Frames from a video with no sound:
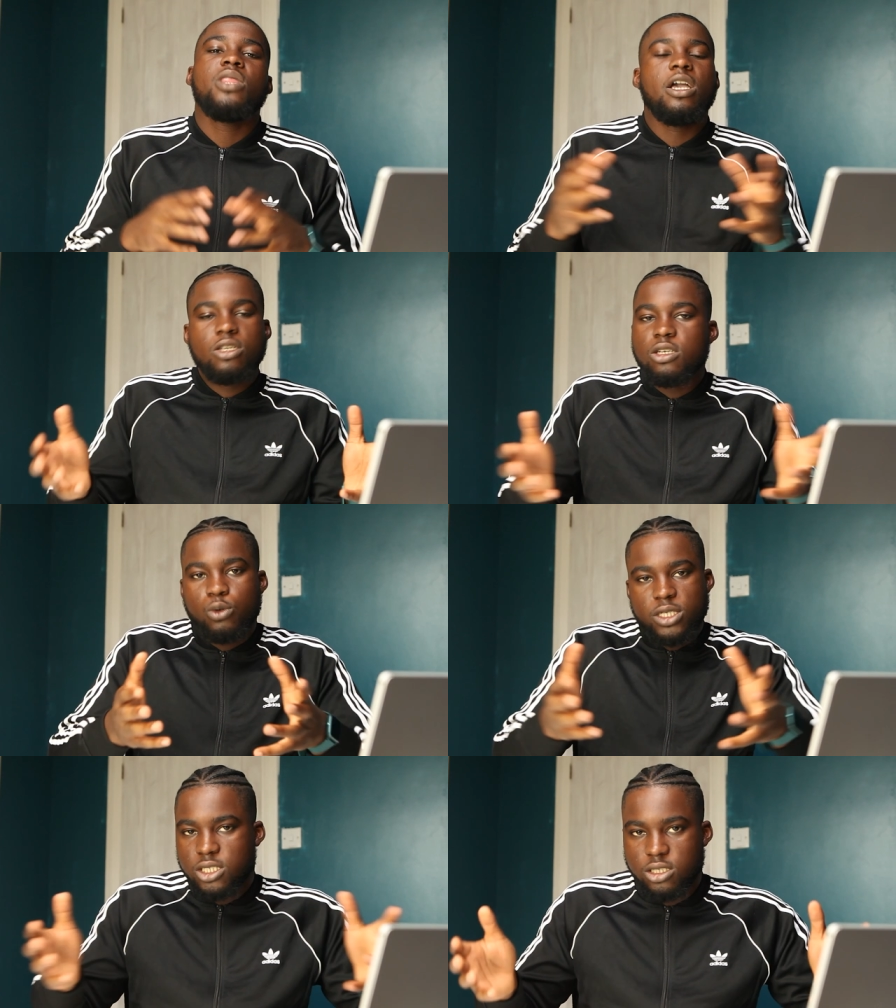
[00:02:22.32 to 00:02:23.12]
Now, you can
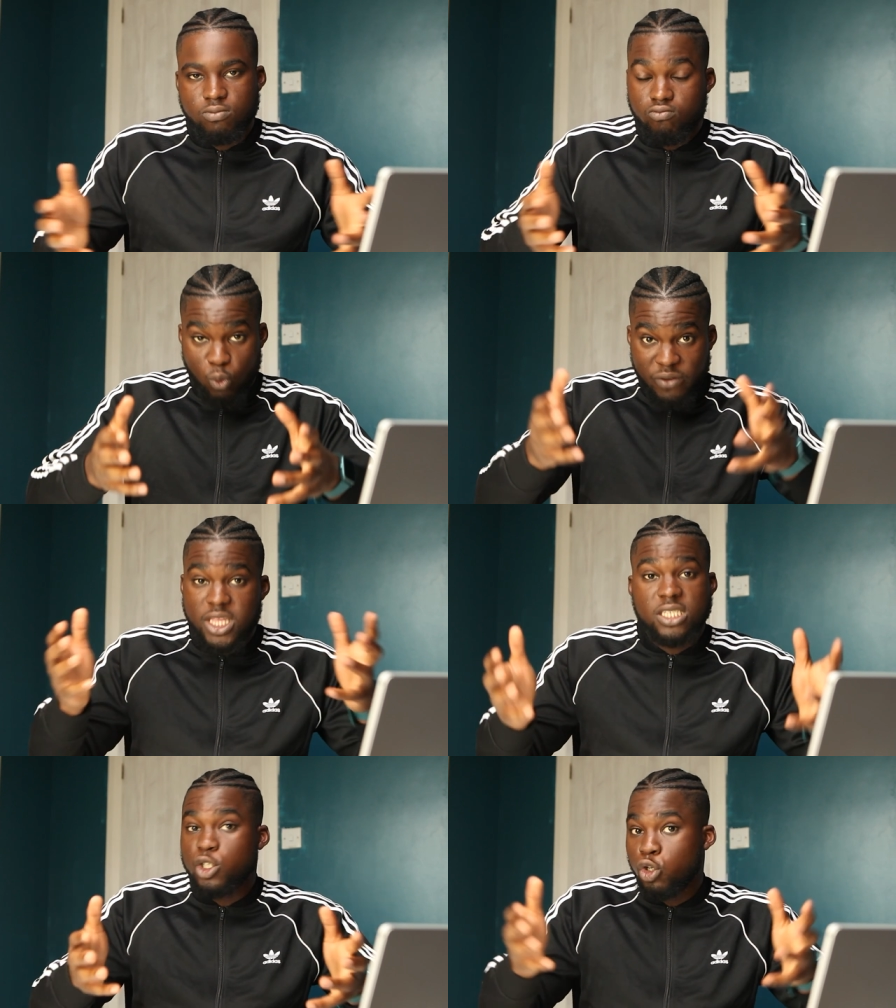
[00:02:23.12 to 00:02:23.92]
question whether
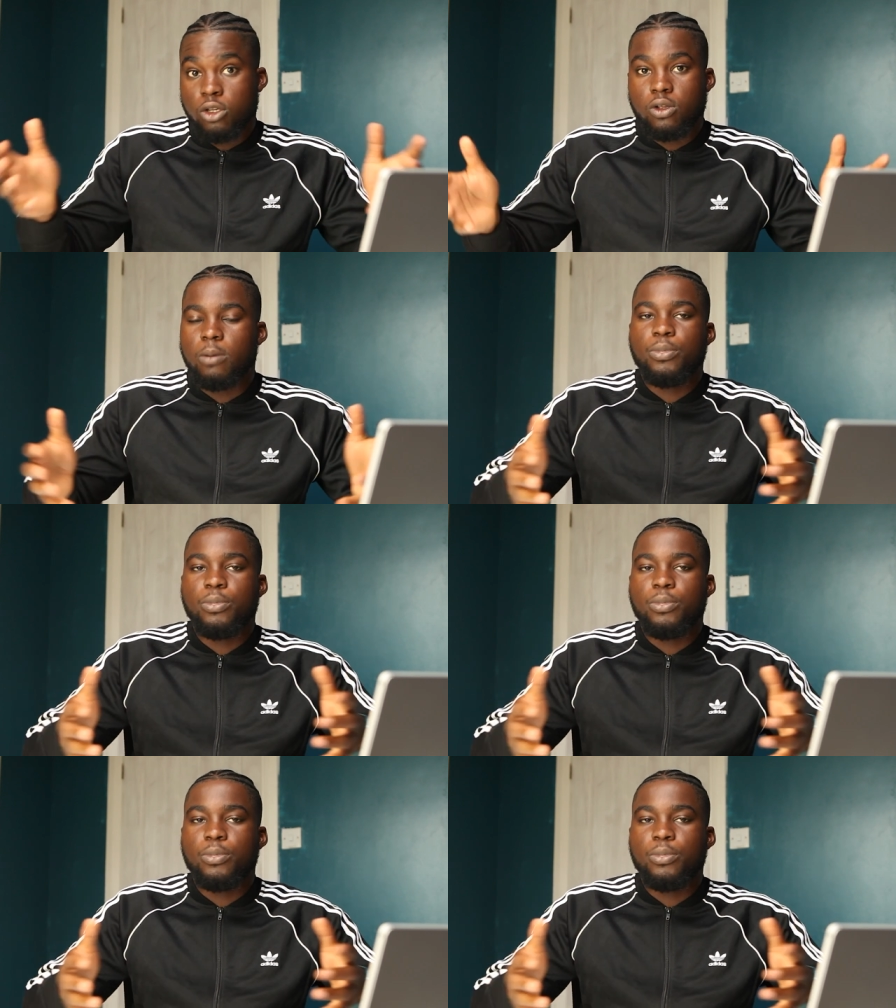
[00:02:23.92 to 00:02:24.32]
this is good or not,